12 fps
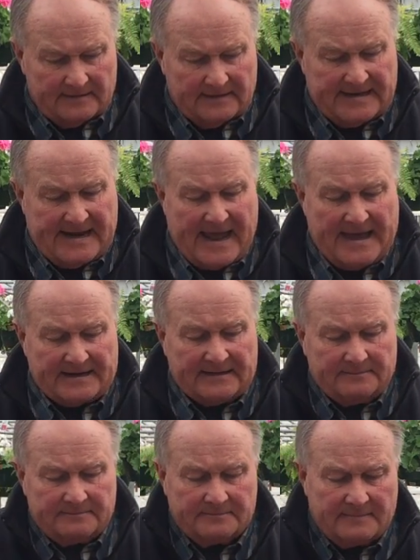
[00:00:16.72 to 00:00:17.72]

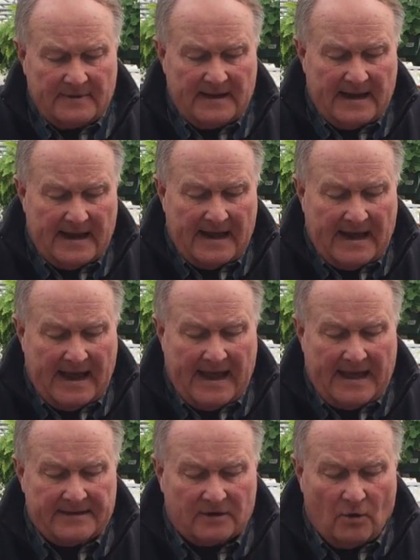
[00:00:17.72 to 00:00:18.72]
Deanna
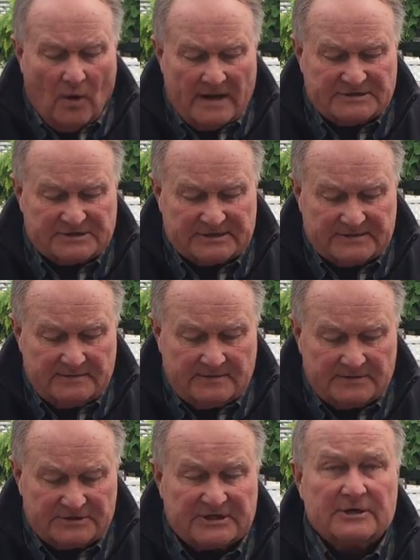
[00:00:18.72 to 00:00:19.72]
had a
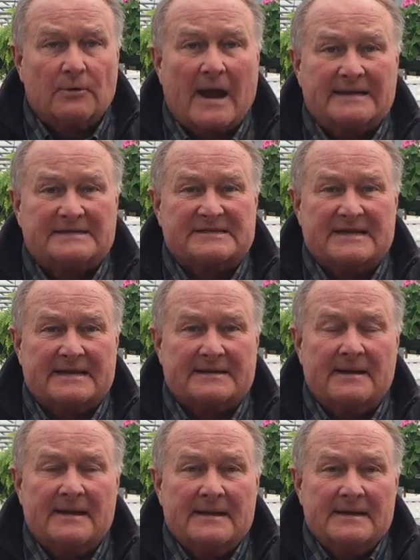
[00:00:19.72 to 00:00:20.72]
question. She writes
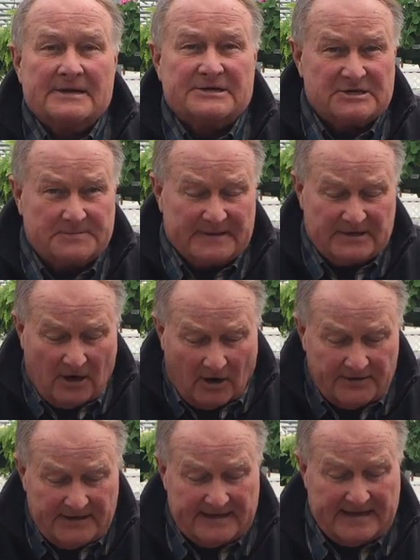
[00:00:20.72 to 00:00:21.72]
in, she's been
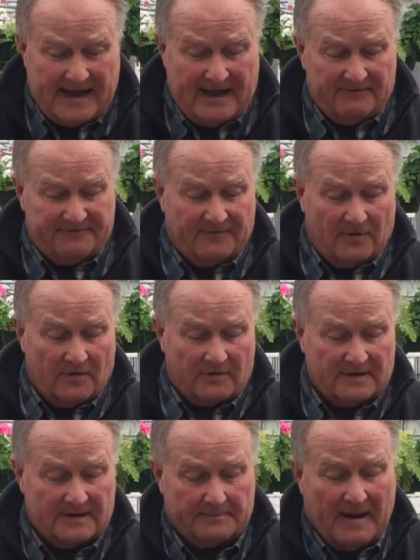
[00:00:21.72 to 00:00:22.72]
gardening now
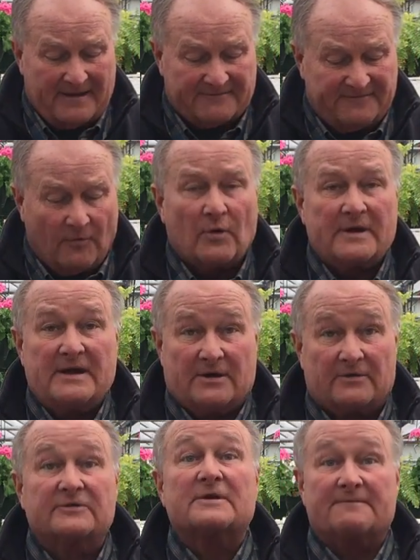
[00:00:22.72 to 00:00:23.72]
for about 4
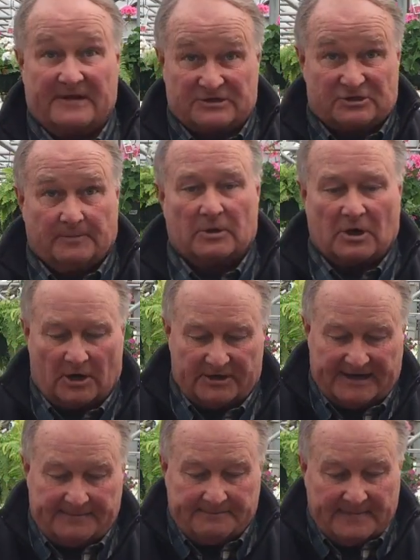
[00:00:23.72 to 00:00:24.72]
years, vegetable
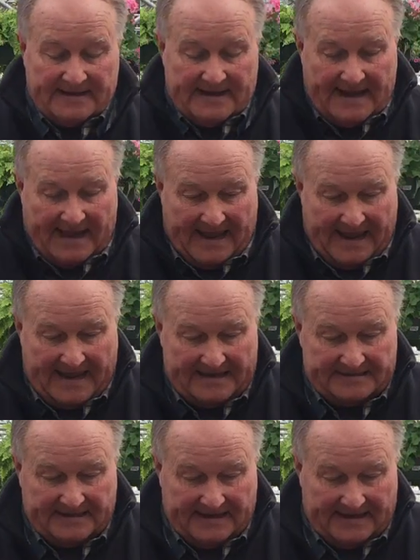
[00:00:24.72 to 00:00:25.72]
gardening,
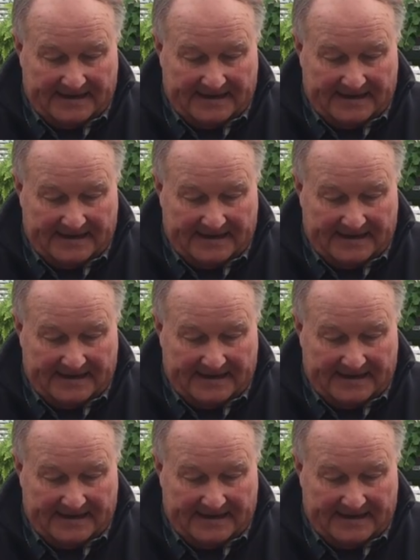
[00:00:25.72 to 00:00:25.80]
and